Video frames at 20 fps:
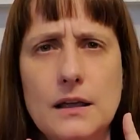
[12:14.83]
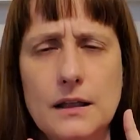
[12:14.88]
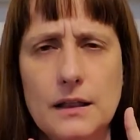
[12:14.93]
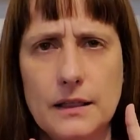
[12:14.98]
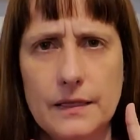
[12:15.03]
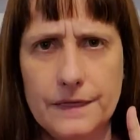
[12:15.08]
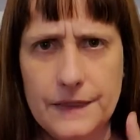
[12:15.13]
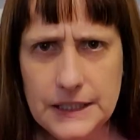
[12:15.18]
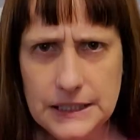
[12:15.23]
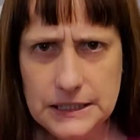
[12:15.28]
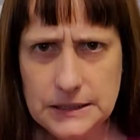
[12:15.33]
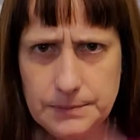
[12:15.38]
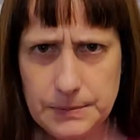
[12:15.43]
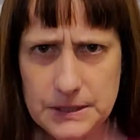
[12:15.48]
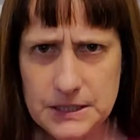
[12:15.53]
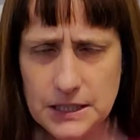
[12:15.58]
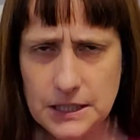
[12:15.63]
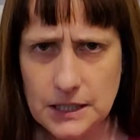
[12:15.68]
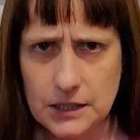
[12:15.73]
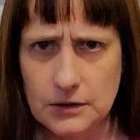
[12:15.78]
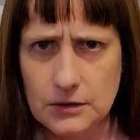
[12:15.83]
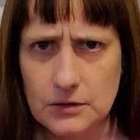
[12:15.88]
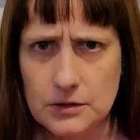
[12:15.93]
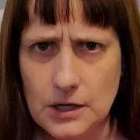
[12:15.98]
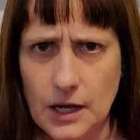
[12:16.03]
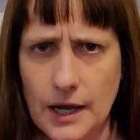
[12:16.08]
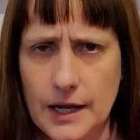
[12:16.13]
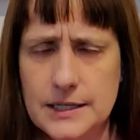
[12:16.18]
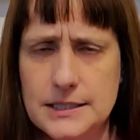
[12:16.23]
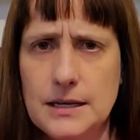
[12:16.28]
This particular
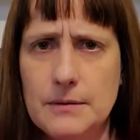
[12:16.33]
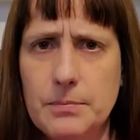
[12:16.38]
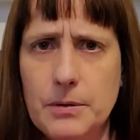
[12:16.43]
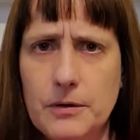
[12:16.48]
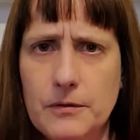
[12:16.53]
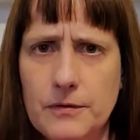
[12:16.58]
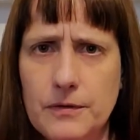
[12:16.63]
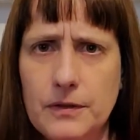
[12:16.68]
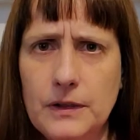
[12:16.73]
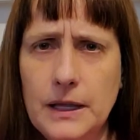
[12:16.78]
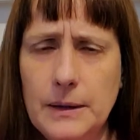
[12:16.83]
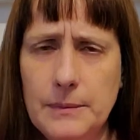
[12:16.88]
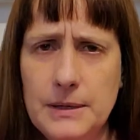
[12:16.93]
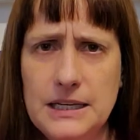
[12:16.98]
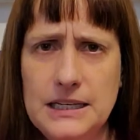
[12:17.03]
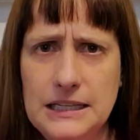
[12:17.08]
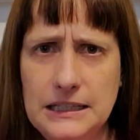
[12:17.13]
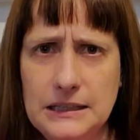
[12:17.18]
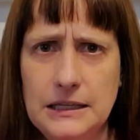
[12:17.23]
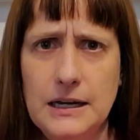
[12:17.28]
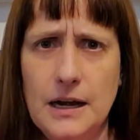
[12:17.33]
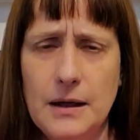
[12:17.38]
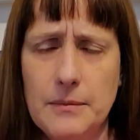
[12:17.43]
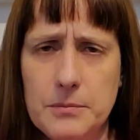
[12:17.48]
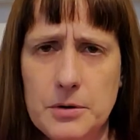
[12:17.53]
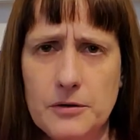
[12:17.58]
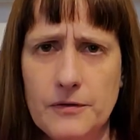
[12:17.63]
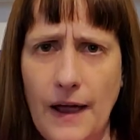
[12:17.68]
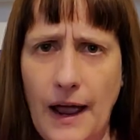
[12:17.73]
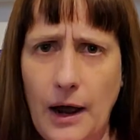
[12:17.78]
diet tip of limiting the number
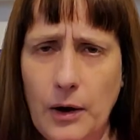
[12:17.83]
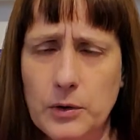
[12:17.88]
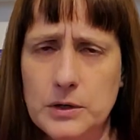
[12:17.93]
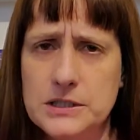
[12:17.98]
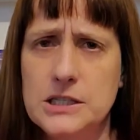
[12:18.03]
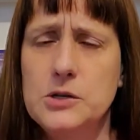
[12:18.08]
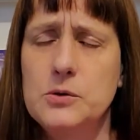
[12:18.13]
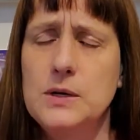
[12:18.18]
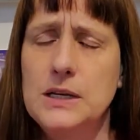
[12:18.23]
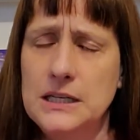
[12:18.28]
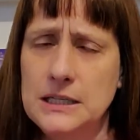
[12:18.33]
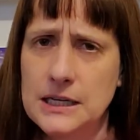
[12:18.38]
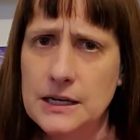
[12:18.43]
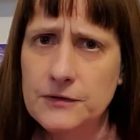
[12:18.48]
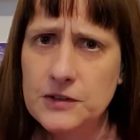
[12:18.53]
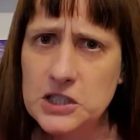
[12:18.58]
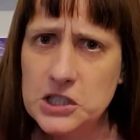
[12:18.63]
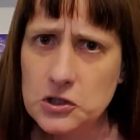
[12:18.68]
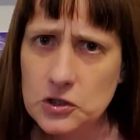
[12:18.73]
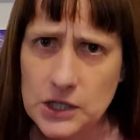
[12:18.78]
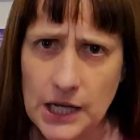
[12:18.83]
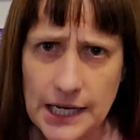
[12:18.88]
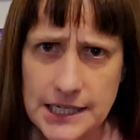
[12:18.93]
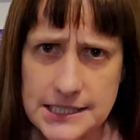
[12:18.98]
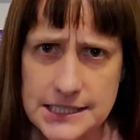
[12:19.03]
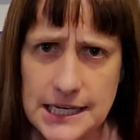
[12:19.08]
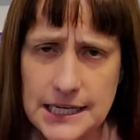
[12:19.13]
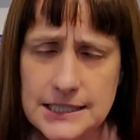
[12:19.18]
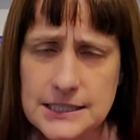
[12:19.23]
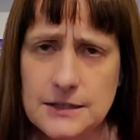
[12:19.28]
of hours that you eat and giving your
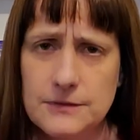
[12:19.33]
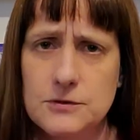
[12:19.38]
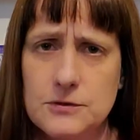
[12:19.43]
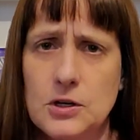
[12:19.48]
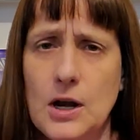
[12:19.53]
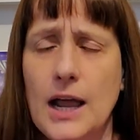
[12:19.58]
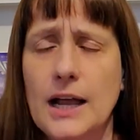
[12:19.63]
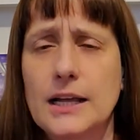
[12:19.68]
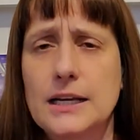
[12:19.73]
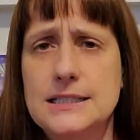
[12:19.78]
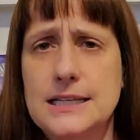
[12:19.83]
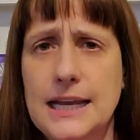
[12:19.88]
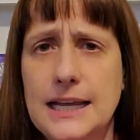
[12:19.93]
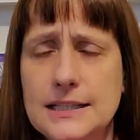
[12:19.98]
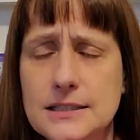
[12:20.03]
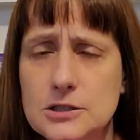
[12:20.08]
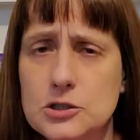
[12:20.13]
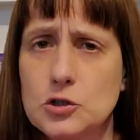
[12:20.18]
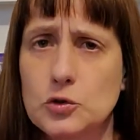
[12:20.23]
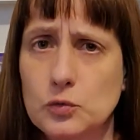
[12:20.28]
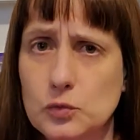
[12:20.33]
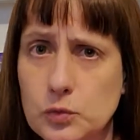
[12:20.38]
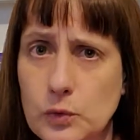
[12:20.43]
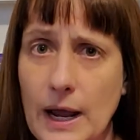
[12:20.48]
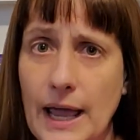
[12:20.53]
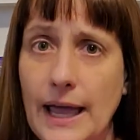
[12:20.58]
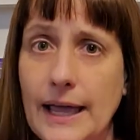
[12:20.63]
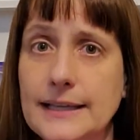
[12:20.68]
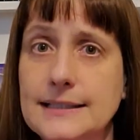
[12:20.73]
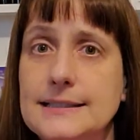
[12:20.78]
digestive tract a chance to
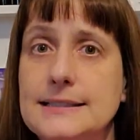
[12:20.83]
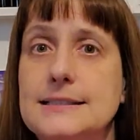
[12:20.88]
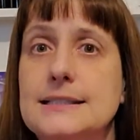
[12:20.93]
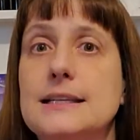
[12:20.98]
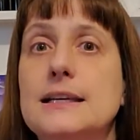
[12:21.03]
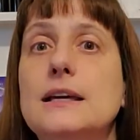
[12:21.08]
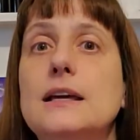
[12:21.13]
rest